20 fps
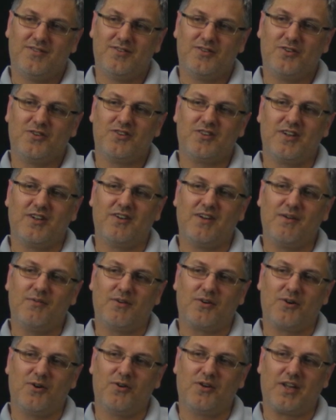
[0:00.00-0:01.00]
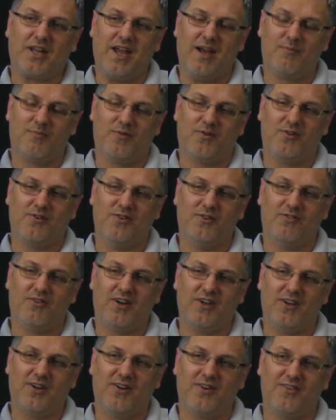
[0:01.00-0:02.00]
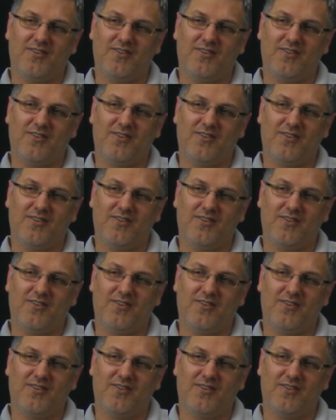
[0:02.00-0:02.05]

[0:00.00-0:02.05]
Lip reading: Good thing I don't have a Kodak camera on you right now.